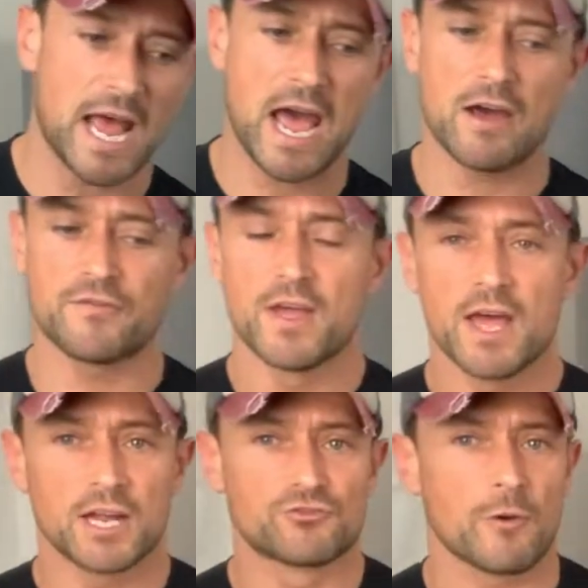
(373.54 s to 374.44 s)
have
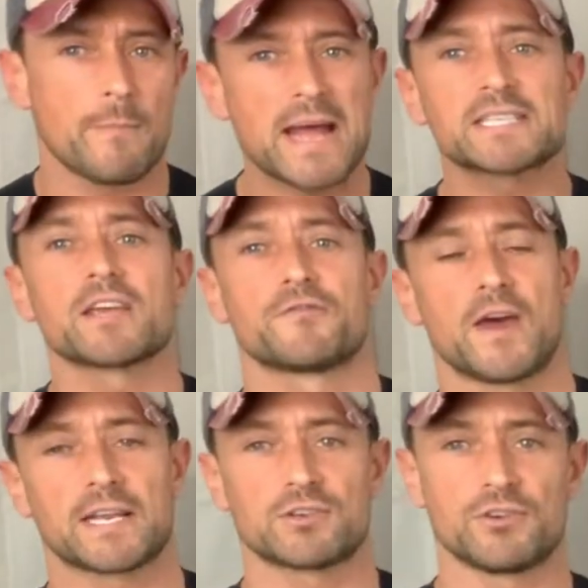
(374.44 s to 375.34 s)
a dramatic
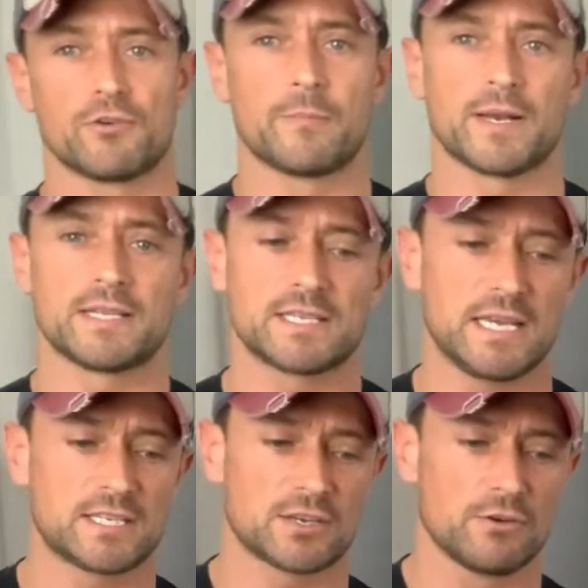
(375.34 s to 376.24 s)
effect on your
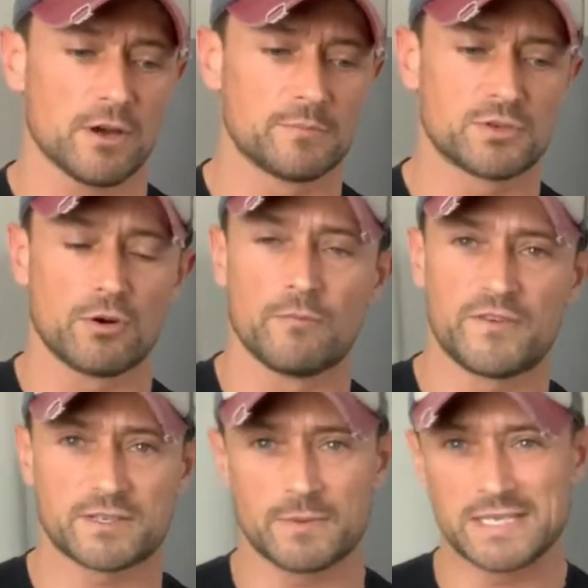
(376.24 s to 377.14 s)
ability to absorb
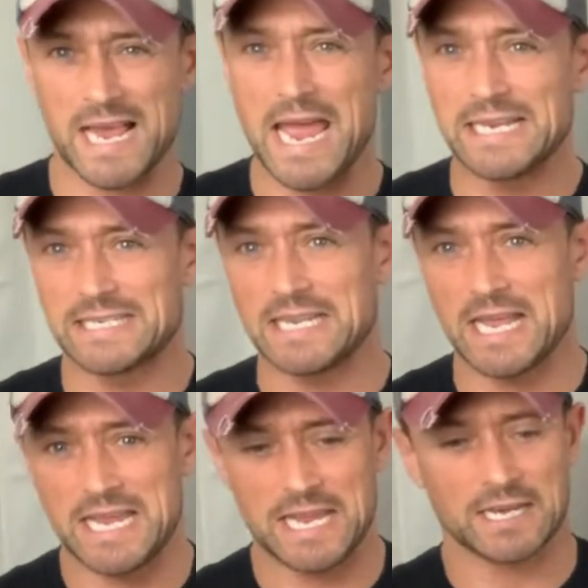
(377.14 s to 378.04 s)
vitamins A, D,
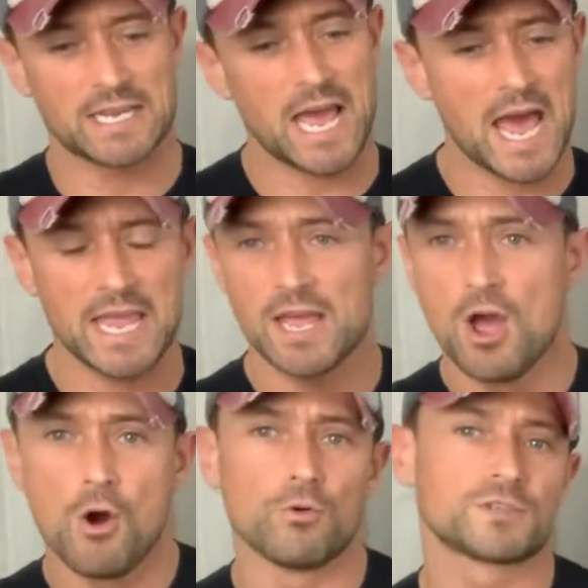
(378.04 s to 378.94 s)
E, and K,
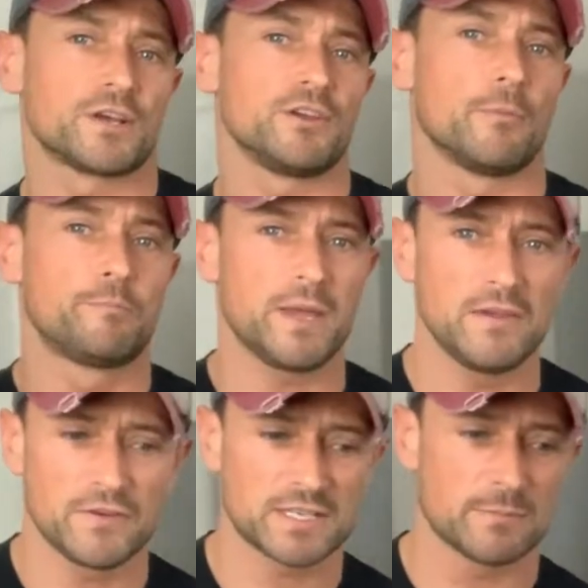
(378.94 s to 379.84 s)
also your B
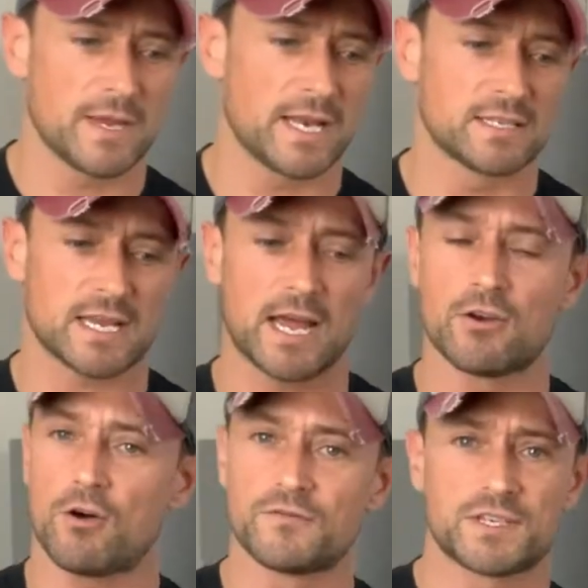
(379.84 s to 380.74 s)
vitamins, and
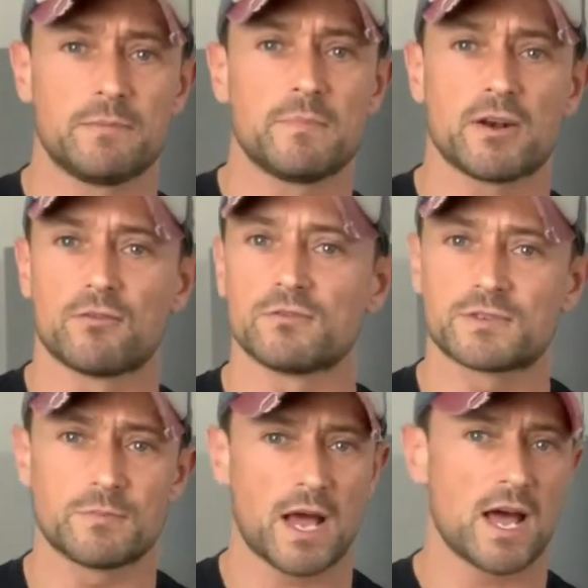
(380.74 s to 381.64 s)
obviously
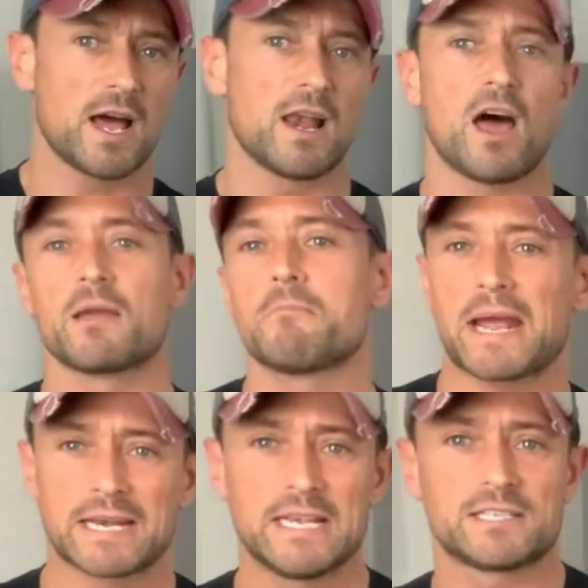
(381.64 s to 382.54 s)
minerals like
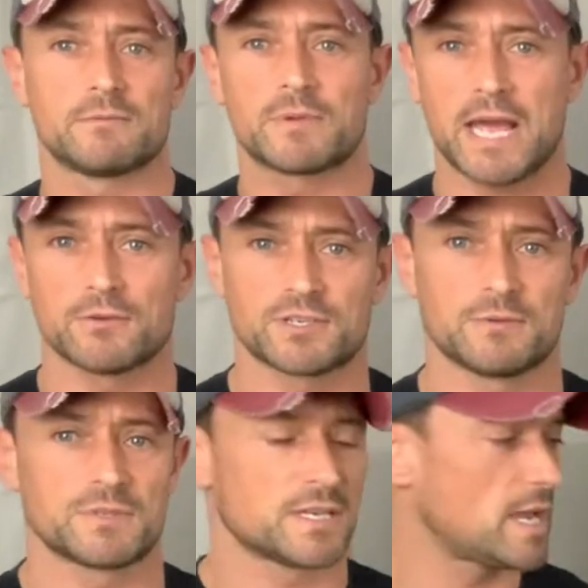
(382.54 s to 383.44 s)
magnesium,
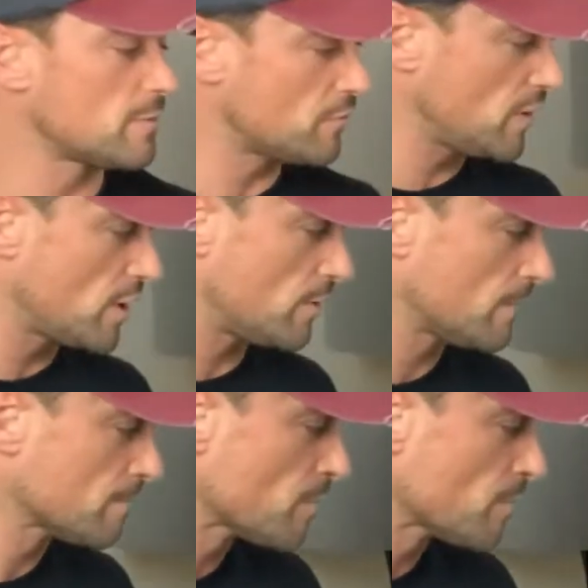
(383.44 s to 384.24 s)
calcium, to name a few.